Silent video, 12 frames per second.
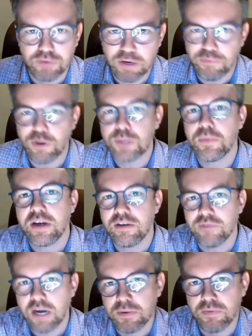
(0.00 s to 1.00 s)
reinforcement learning
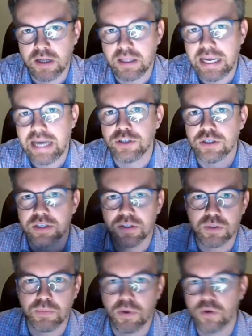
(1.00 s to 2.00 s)
environment where the agent is
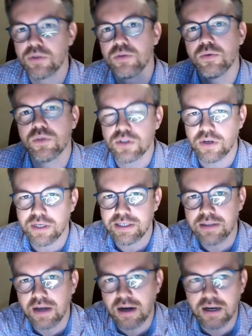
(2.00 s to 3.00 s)
supposed to do a certain
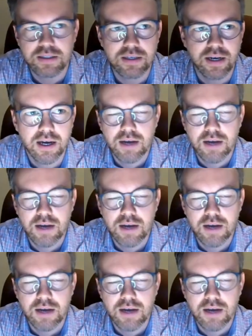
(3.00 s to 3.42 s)
task.